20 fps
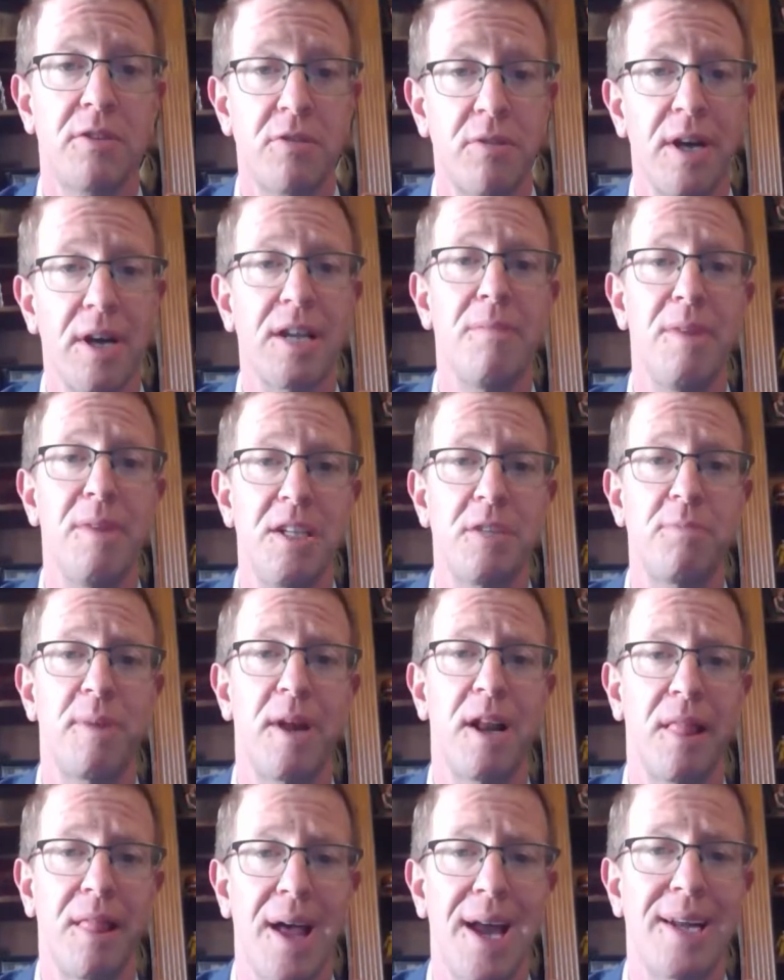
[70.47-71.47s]
The Select Committee
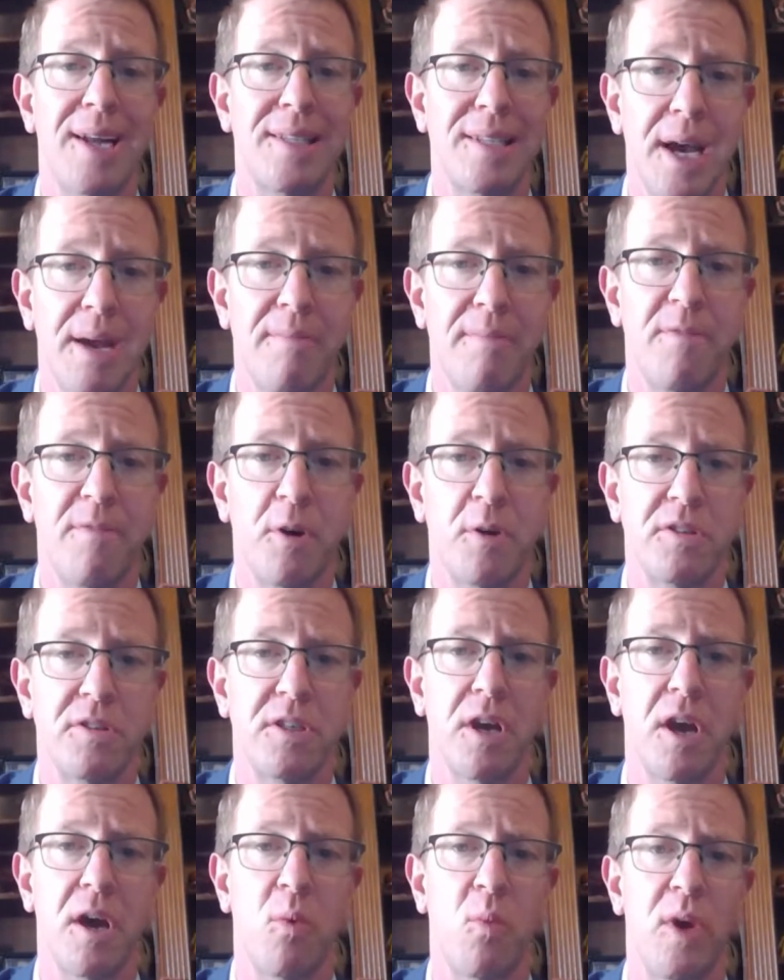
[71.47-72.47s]
spent a lot of time
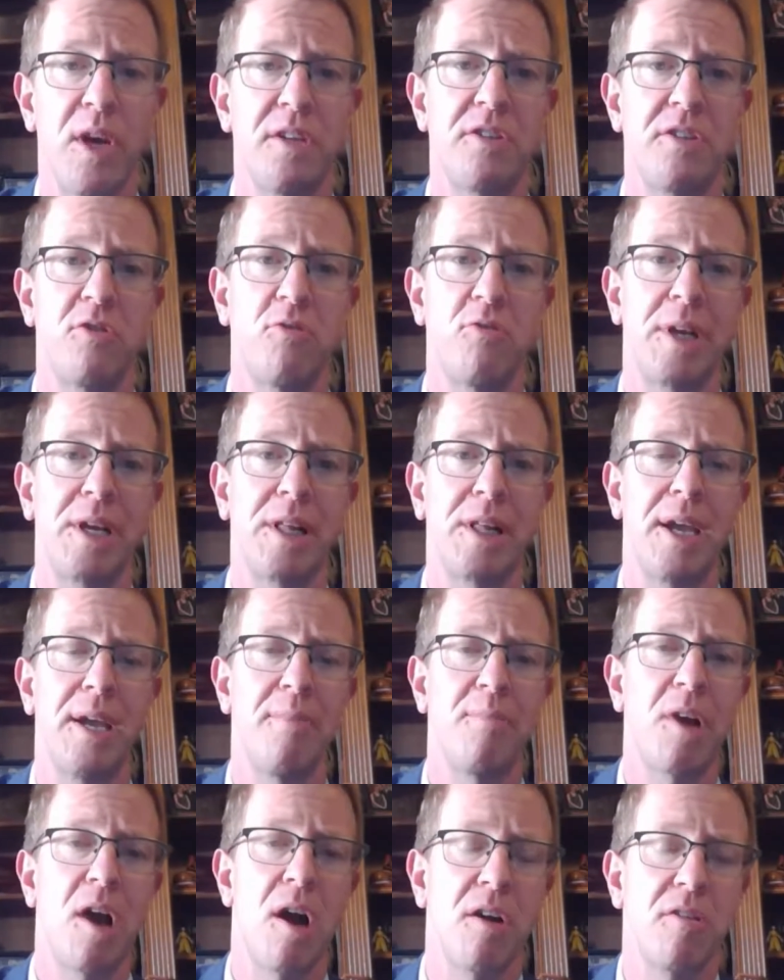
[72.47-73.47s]
focusing on ways to
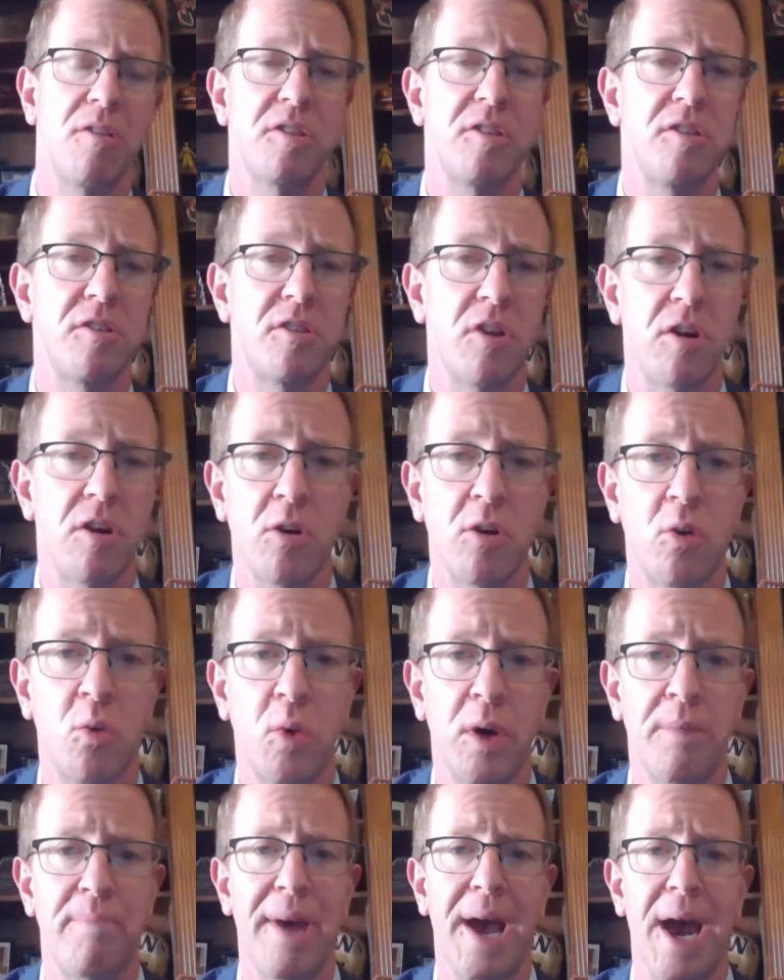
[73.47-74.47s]
reclaim Congress's Article
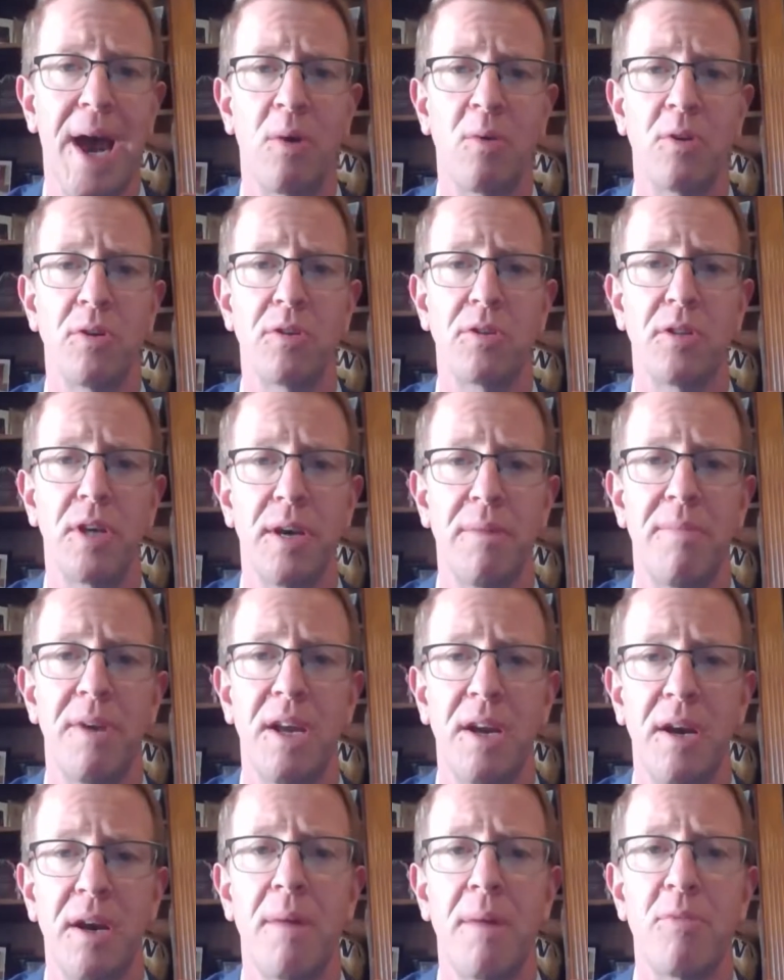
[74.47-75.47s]
1 powers and
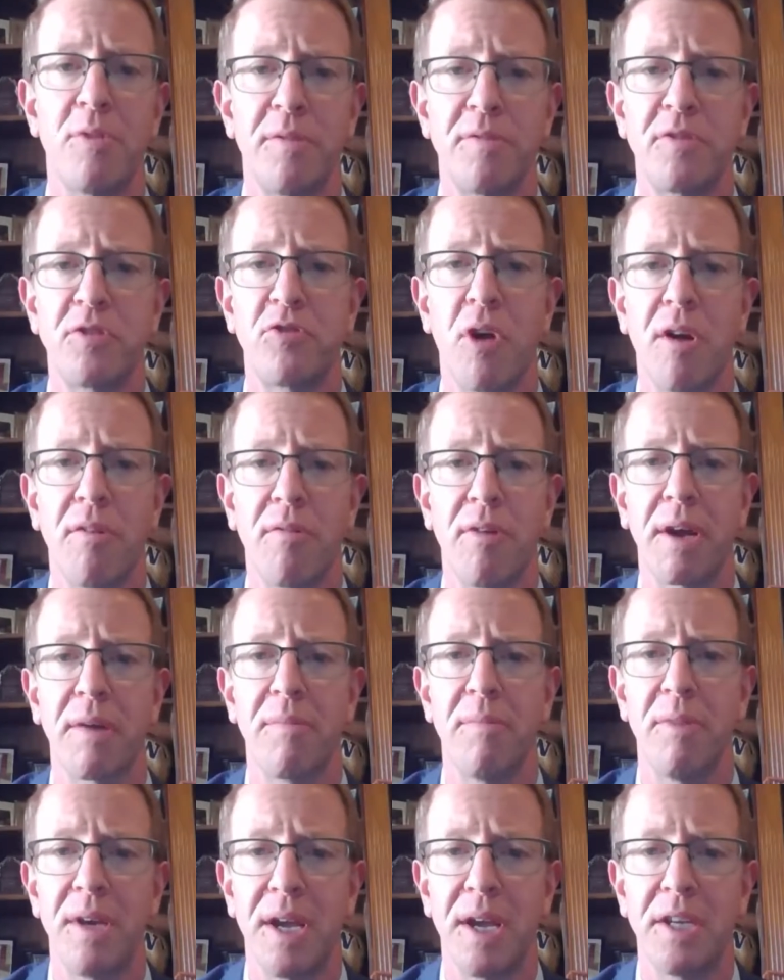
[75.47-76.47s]
made a number of strong
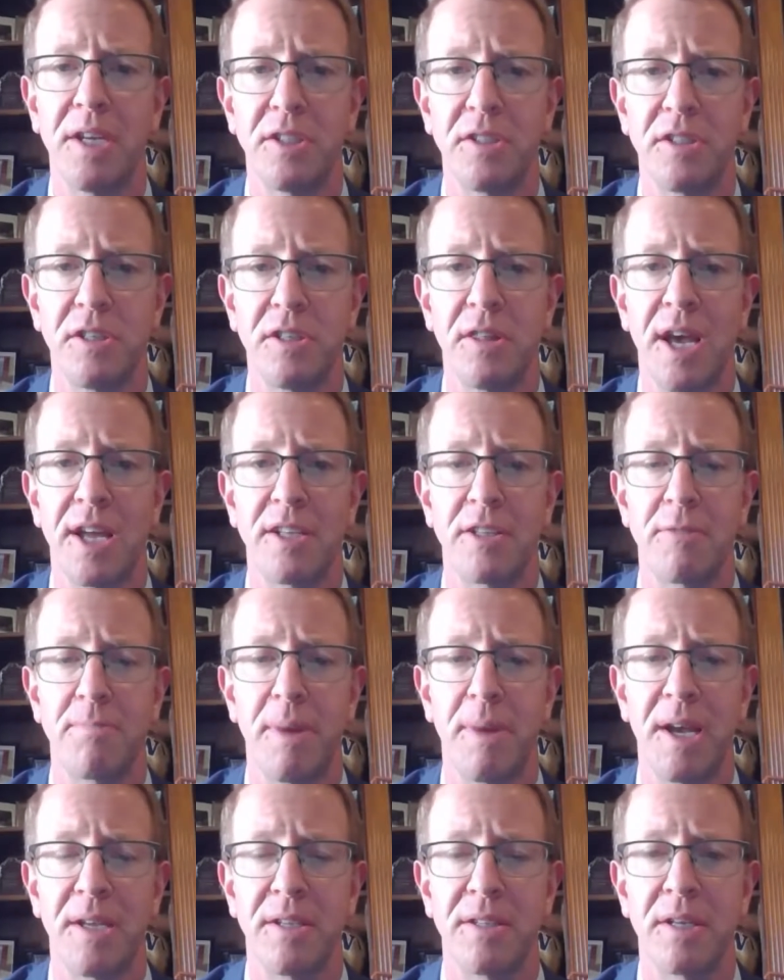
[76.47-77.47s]
recommendations in that
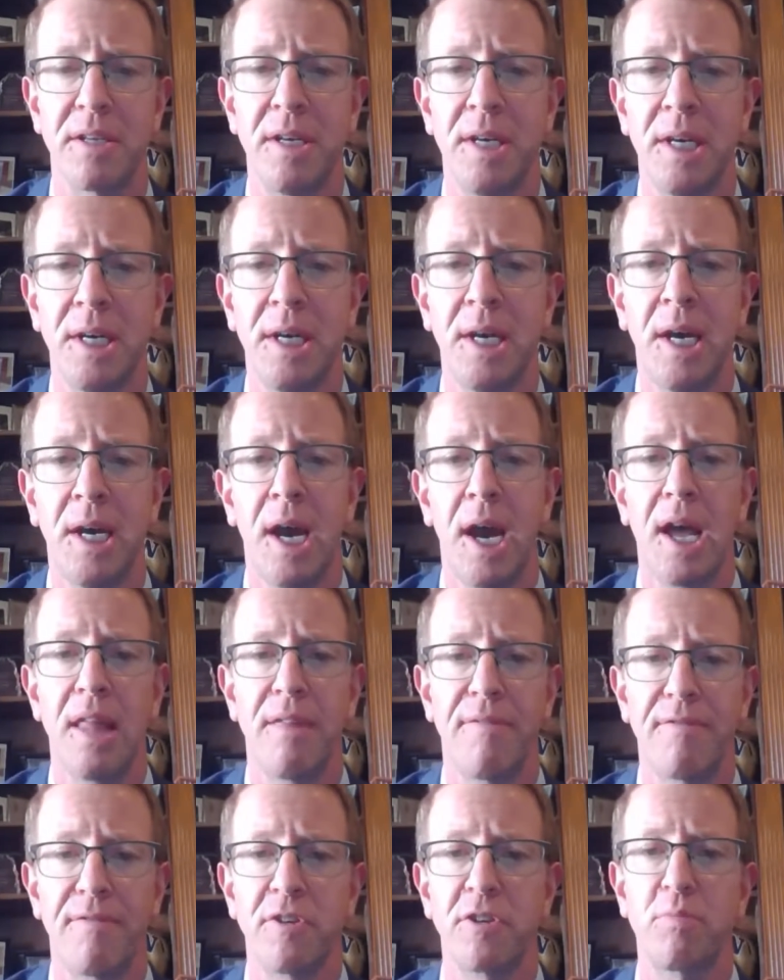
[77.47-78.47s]
space. And
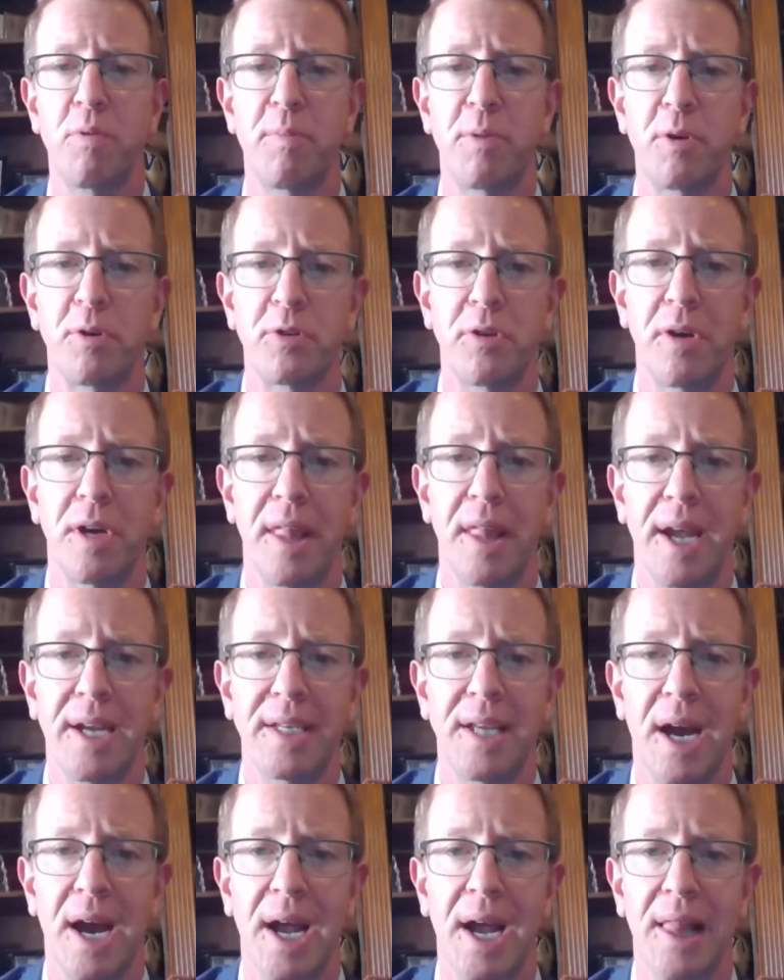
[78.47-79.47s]
the first proposal I'd like
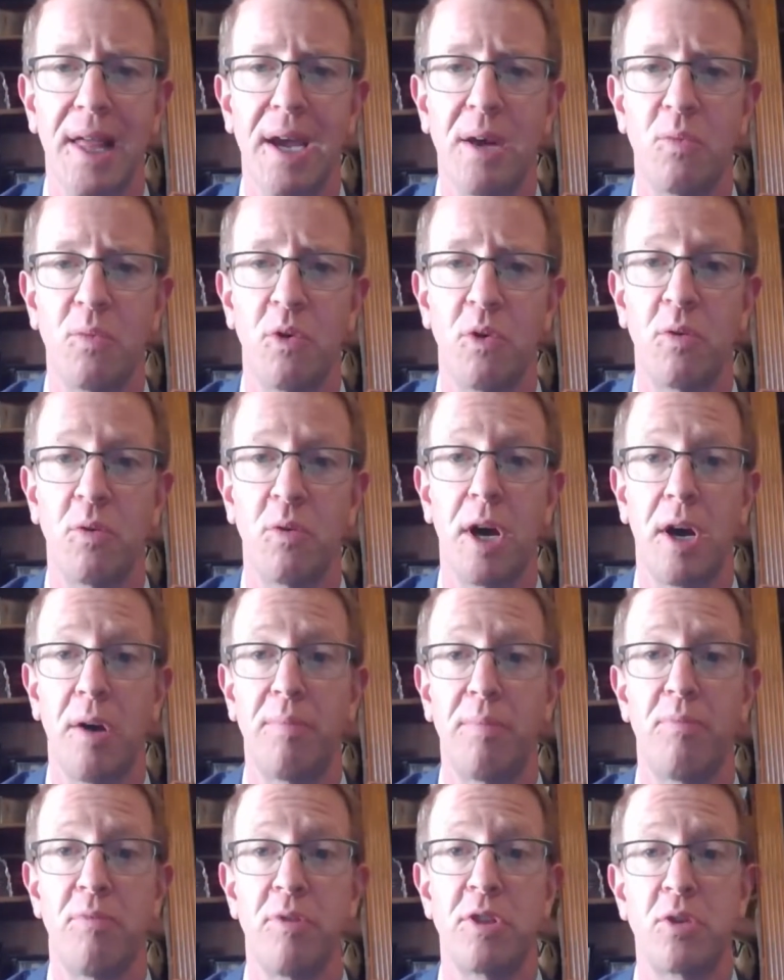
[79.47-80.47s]
to highlight will
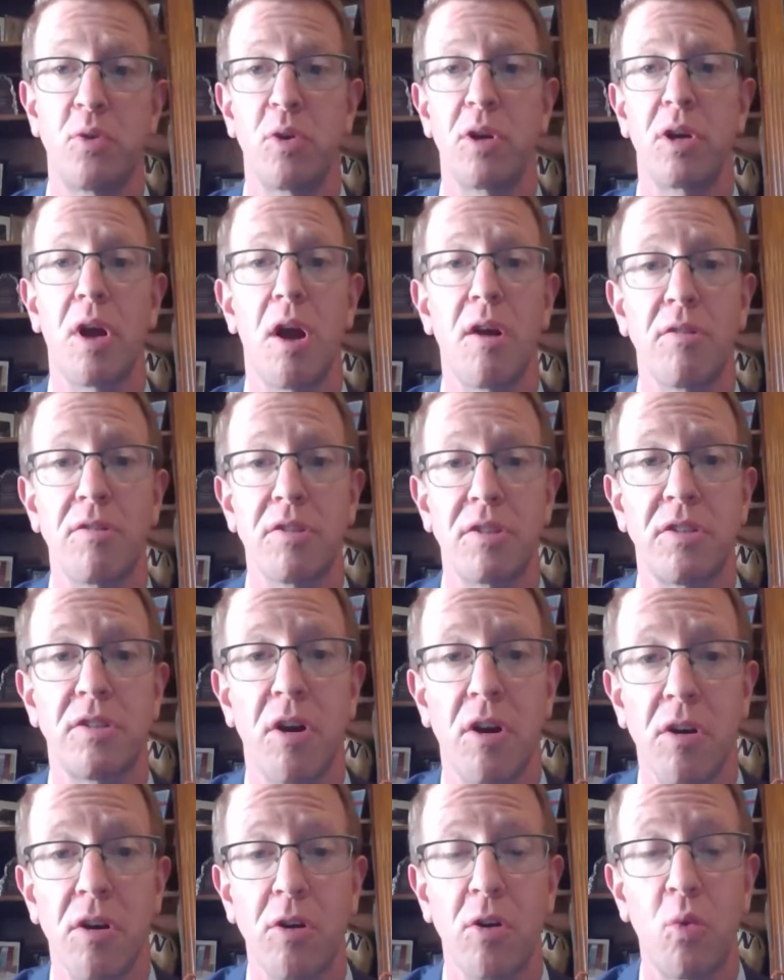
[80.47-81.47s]
help restore Congress's
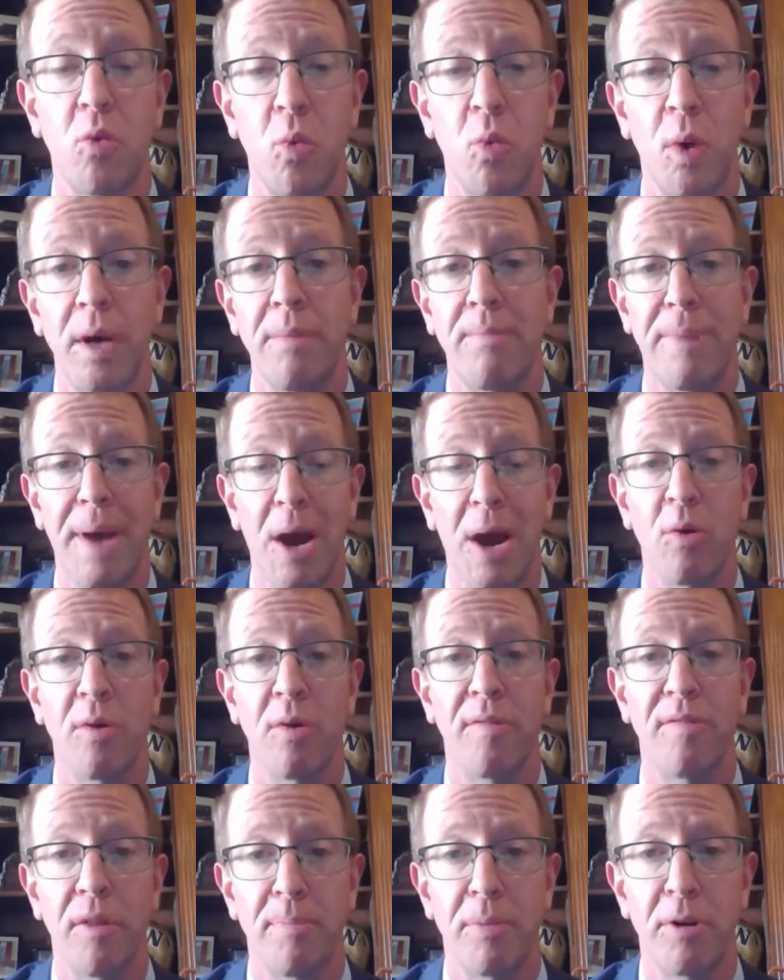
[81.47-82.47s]
Article 1 power
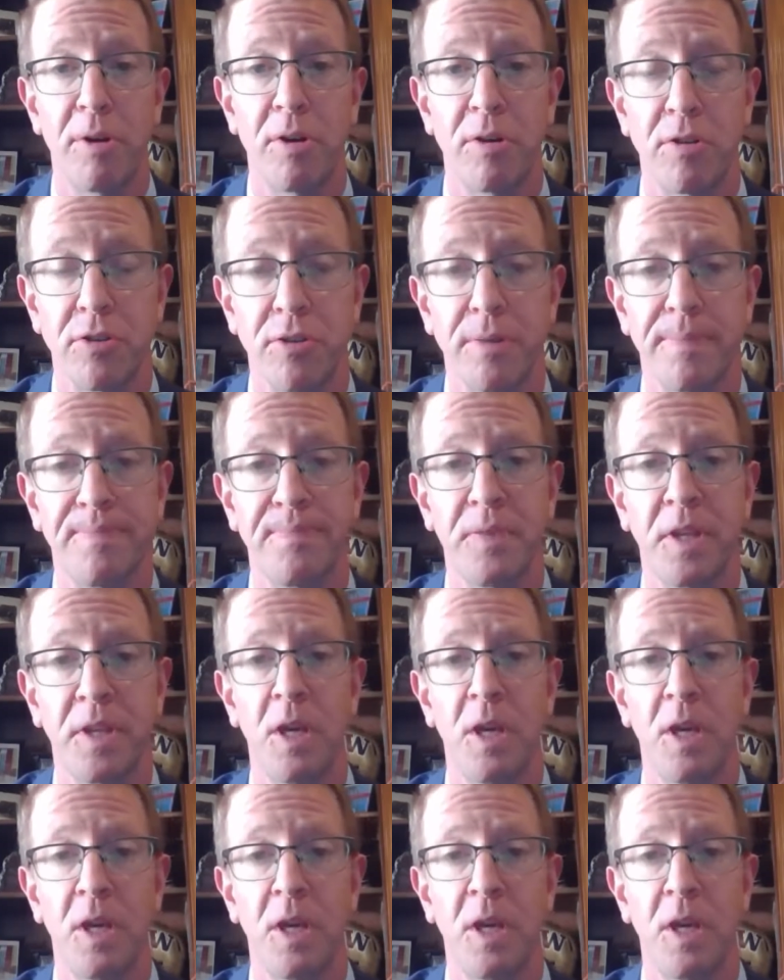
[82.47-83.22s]
of the purse.